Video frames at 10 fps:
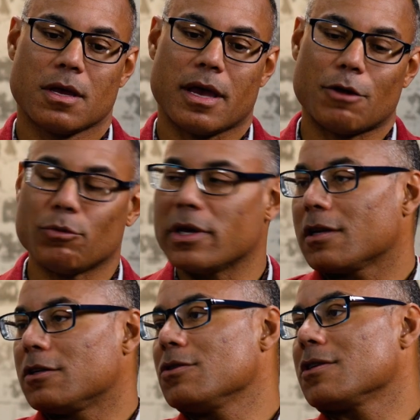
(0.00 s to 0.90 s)
And we
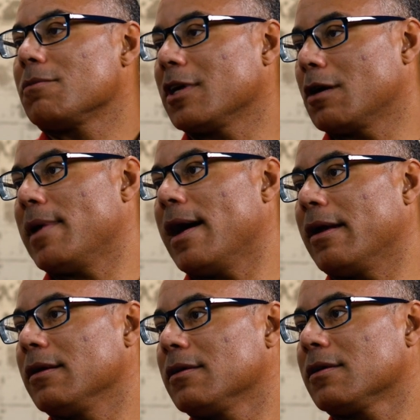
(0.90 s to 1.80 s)
can do something about
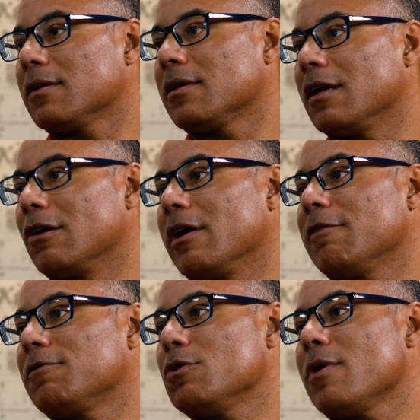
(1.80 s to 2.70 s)
it.
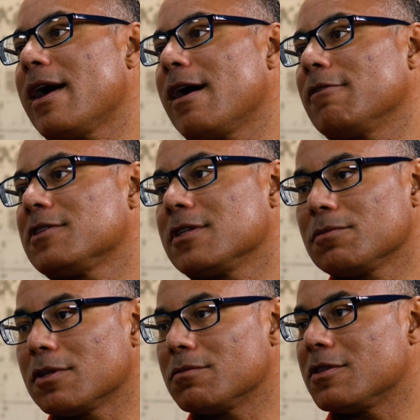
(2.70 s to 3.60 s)
If you have
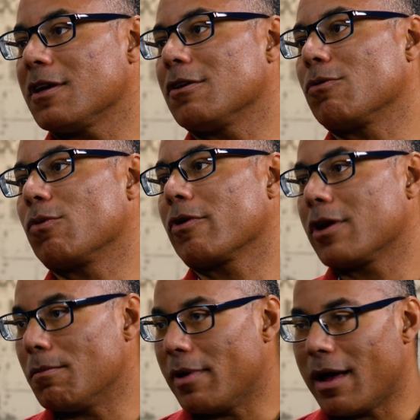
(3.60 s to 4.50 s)
symptoms that you're worried
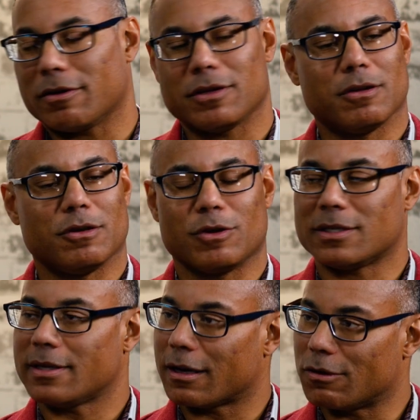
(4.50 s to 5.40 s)
about and you get
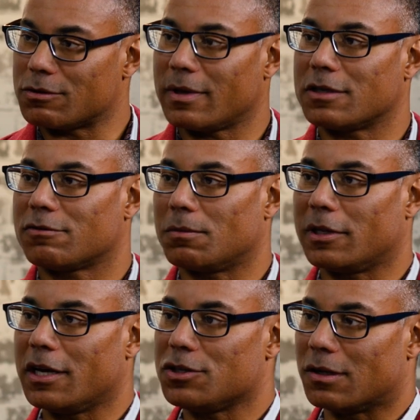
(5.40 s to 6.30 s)
diagnosed with atrial
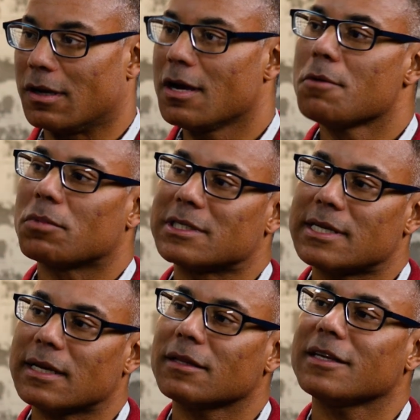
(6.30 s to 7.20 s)
fibrillation,
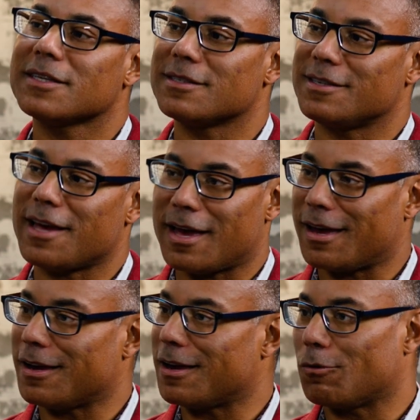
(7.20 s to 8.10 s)
particularly
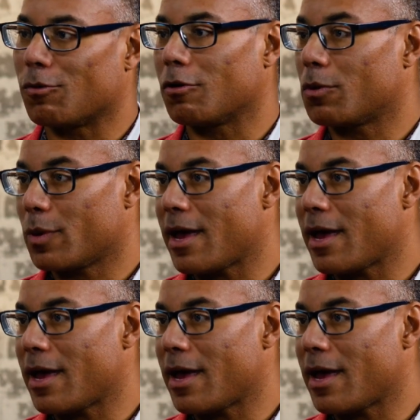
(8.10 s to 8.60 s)
today in a world where we